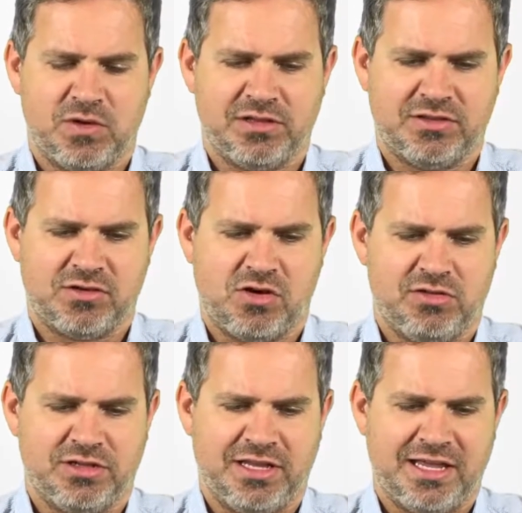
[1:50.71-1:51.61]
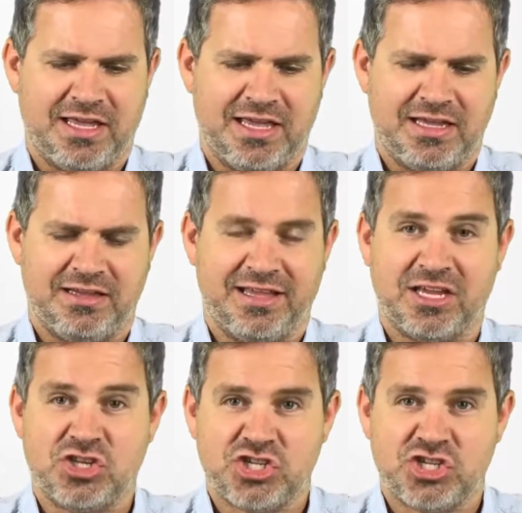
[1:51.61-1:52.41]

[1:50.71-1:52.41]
let's call it like a